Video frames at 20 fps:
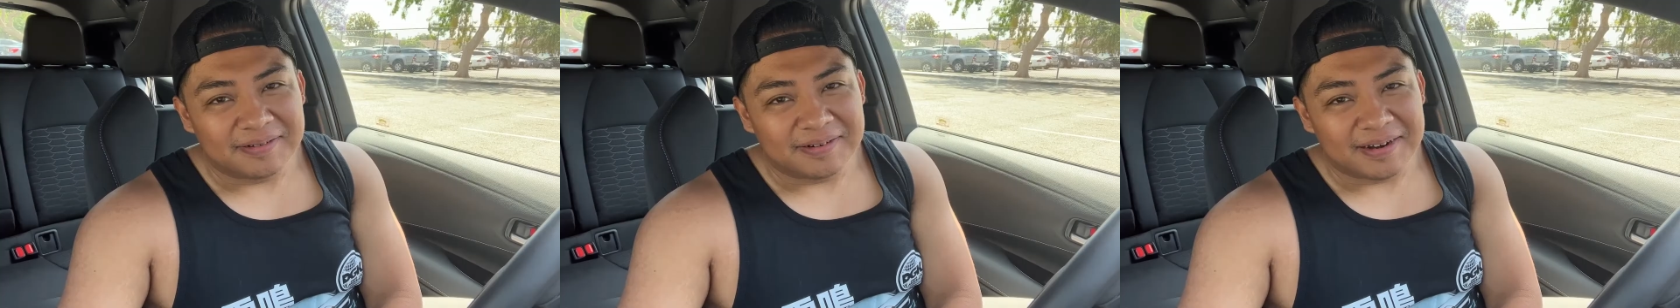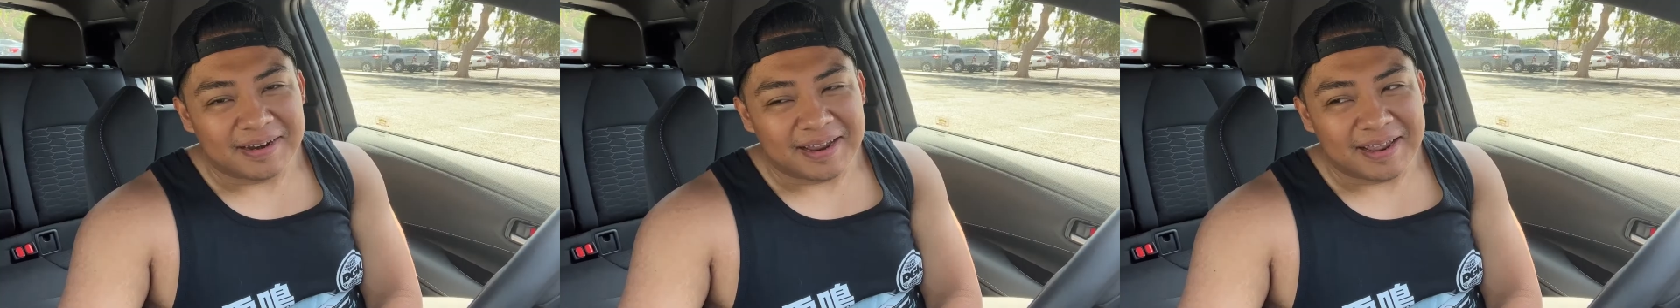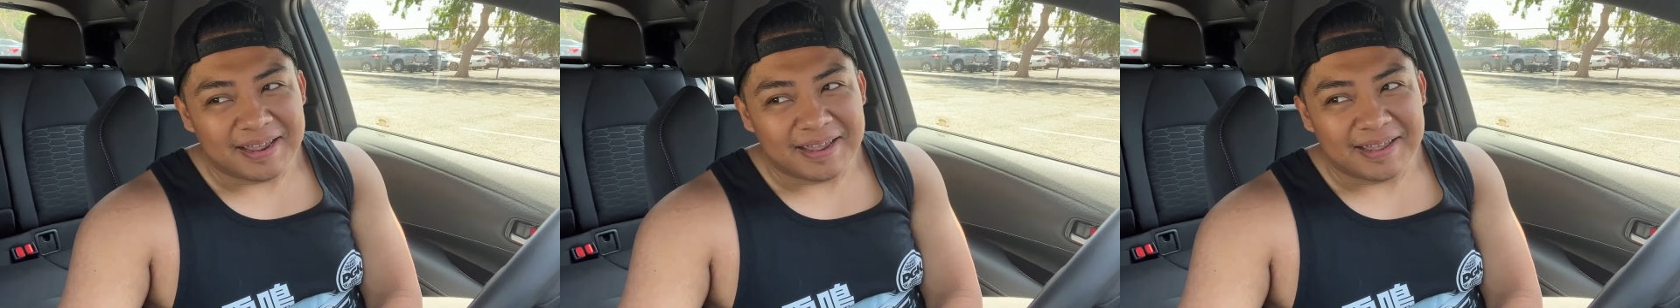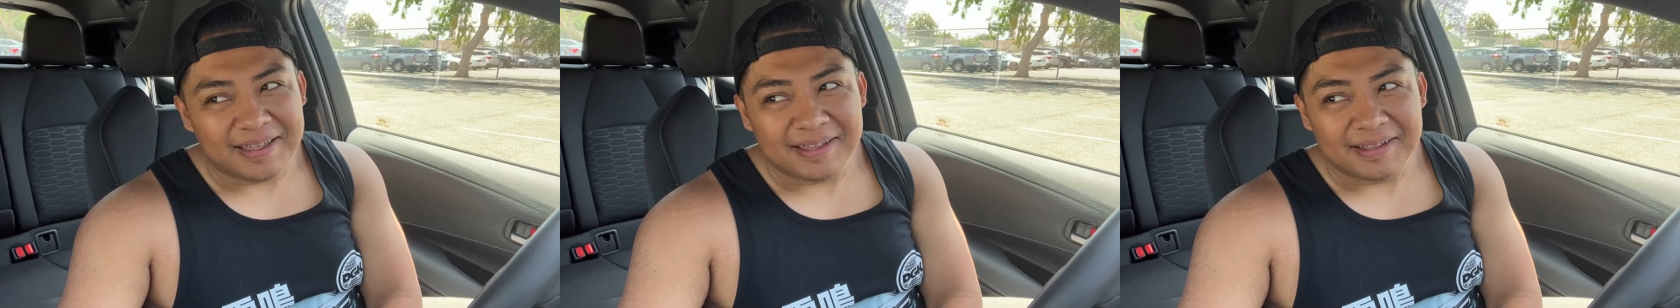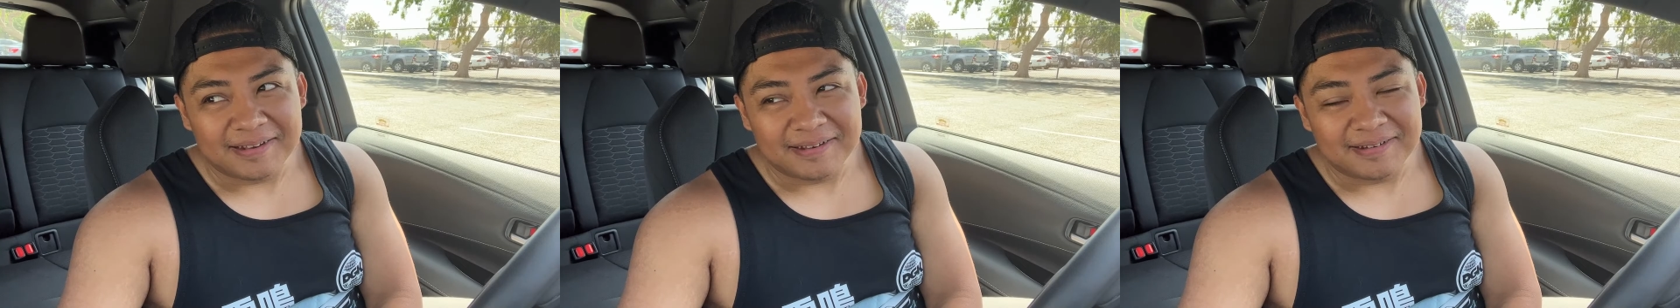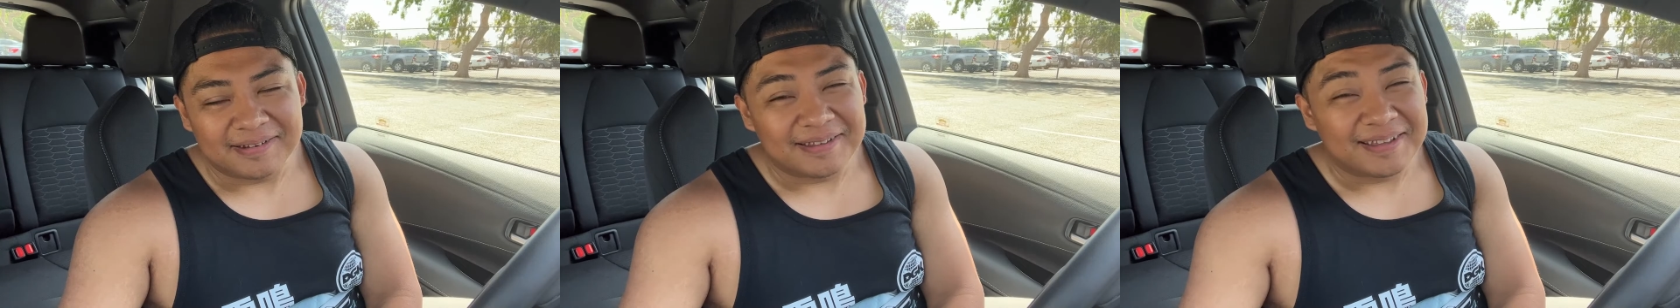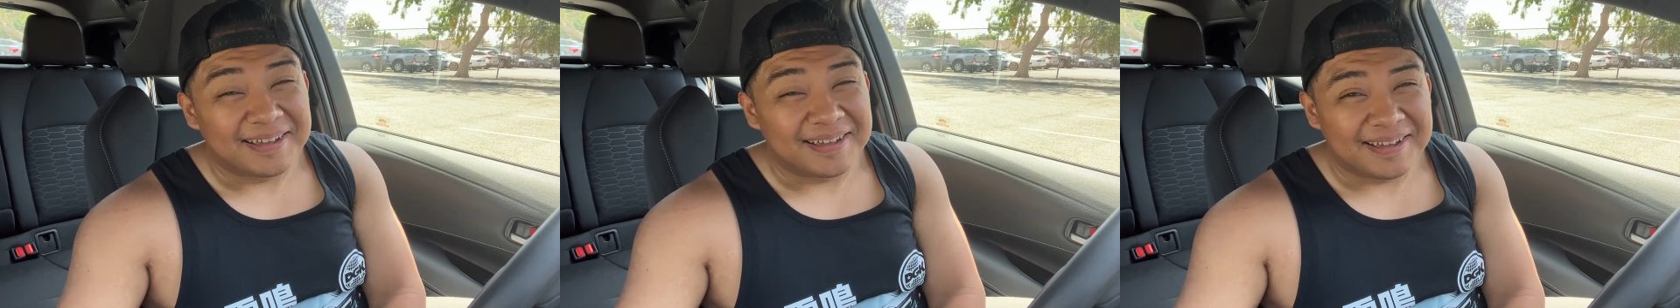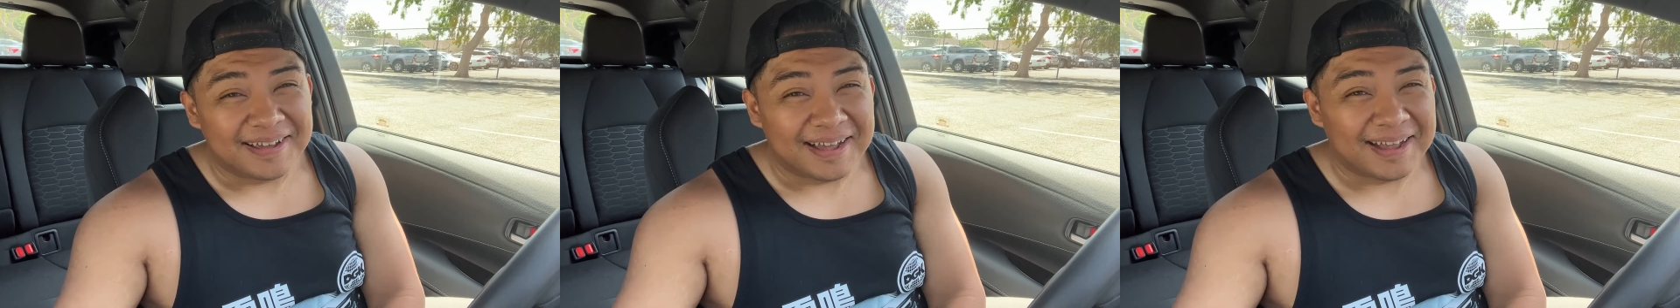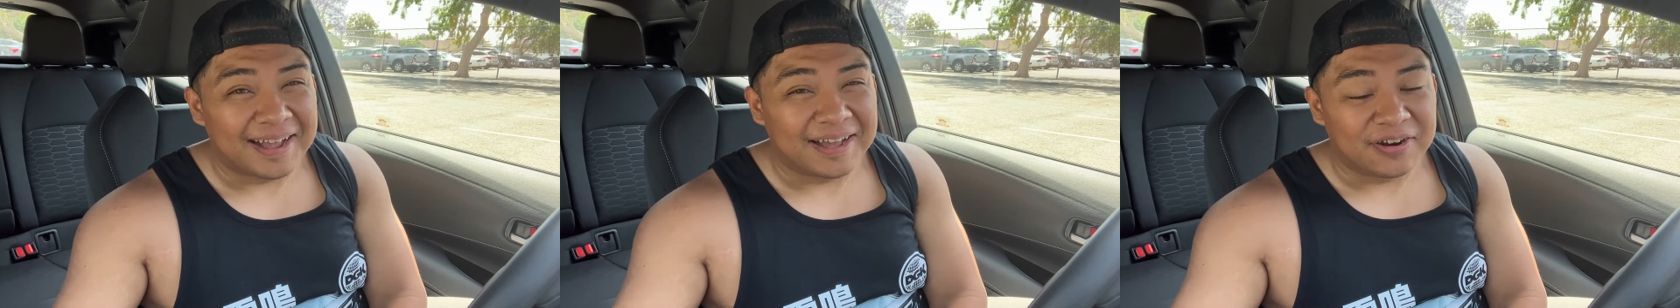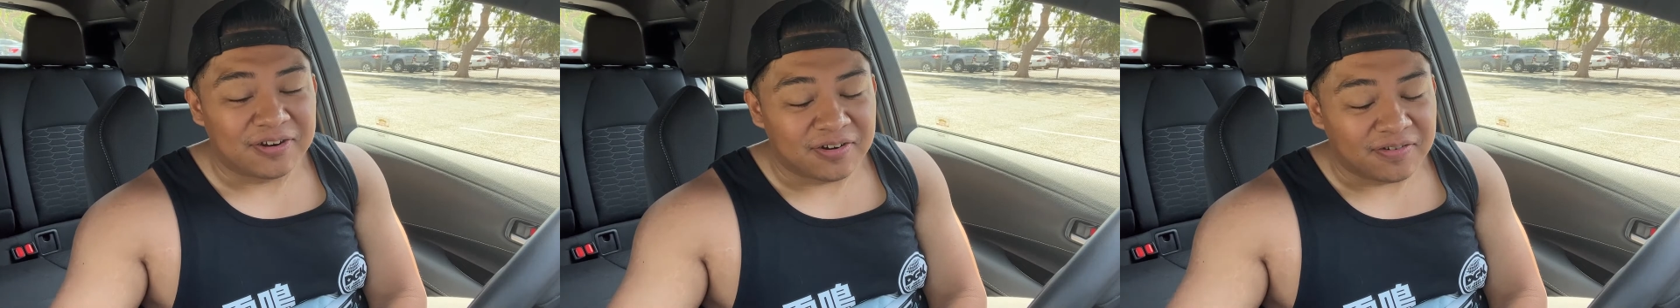and yeah, I
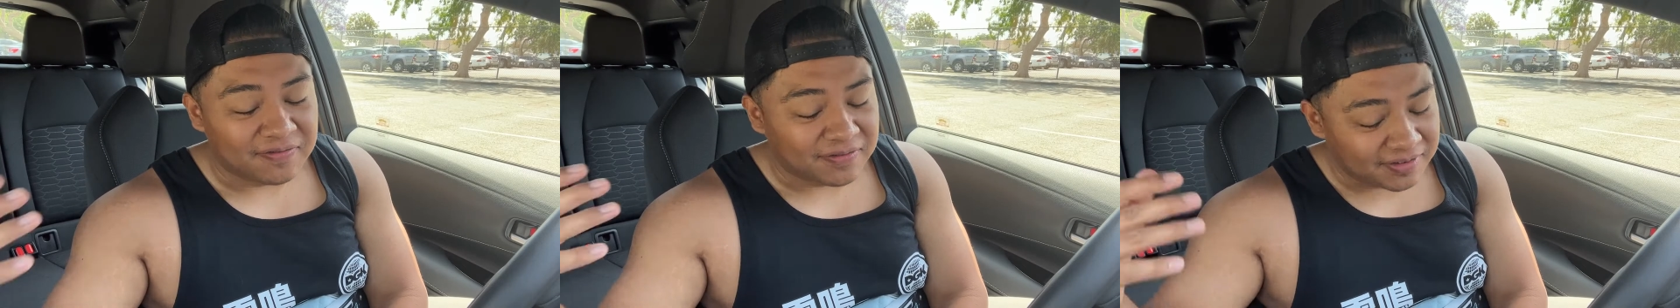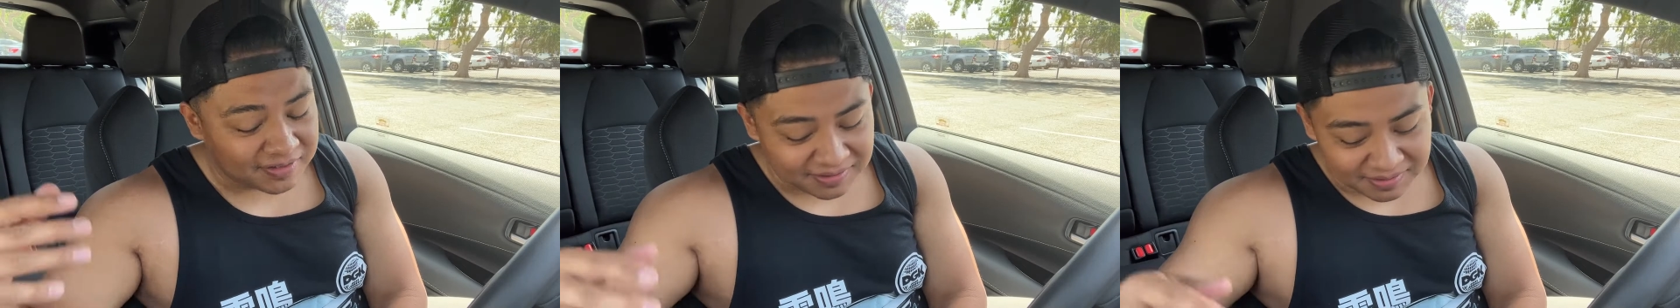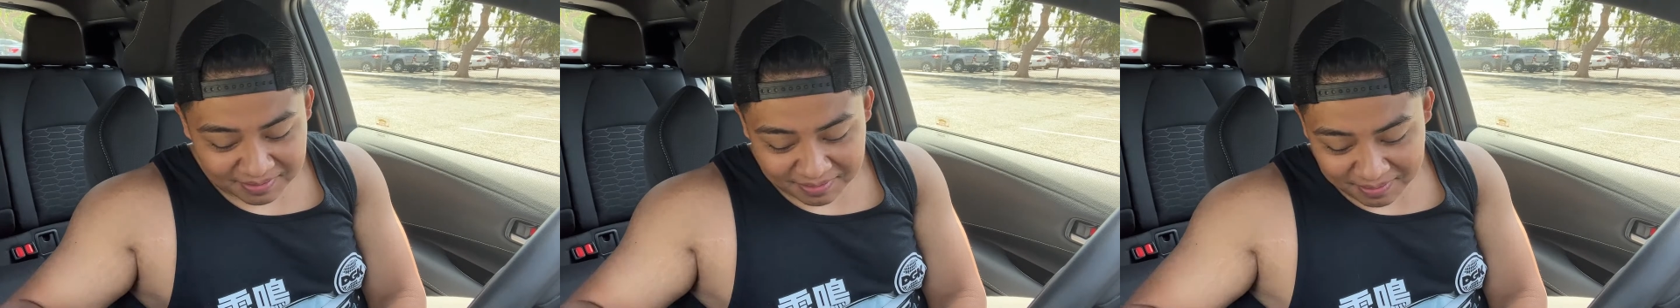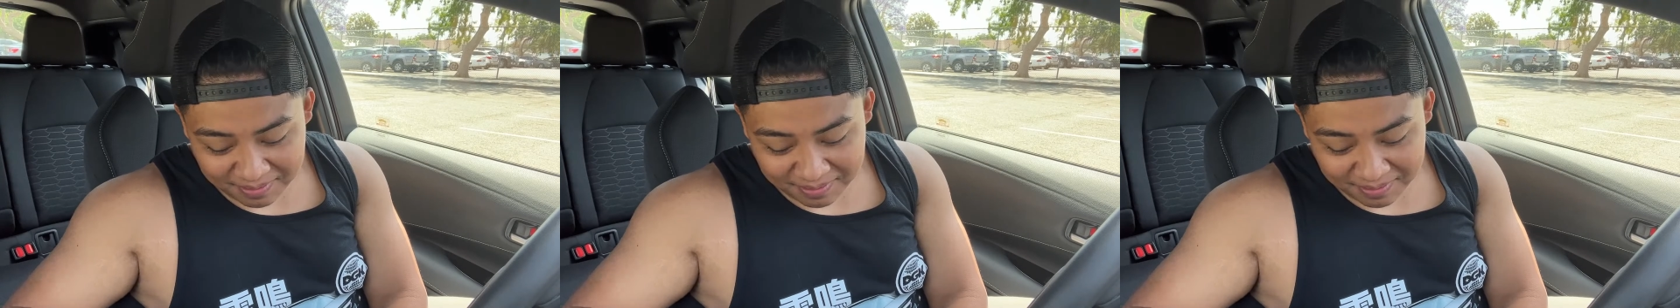got nervous.